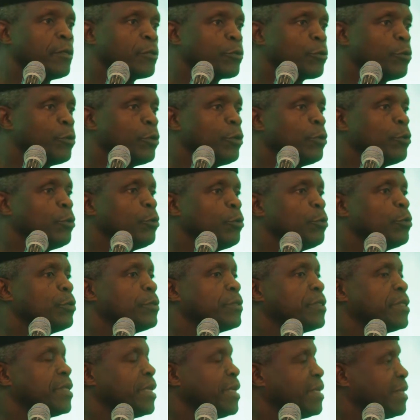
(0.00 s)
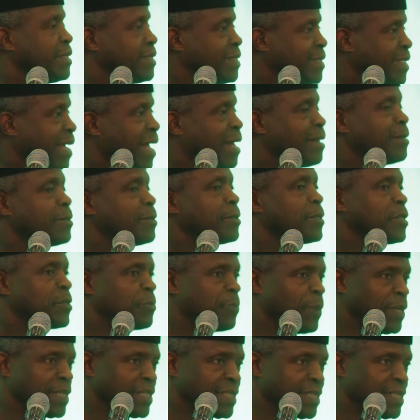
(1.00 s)
to use
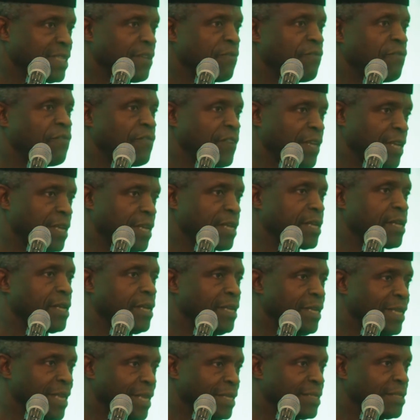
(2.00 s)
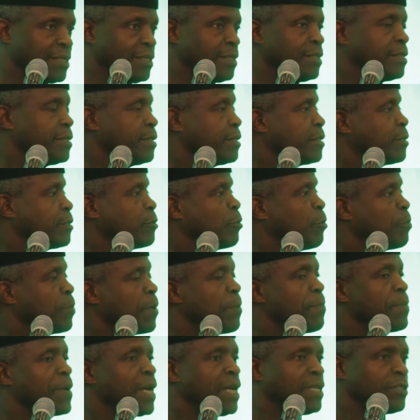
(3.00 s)
child-specific lessons to
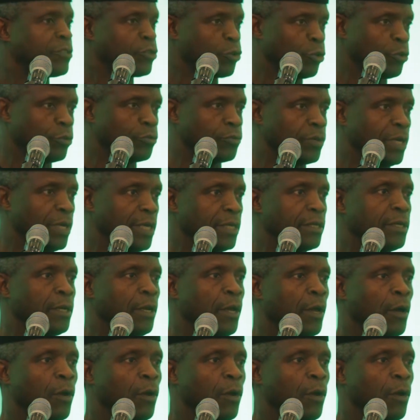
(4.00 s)
prepare children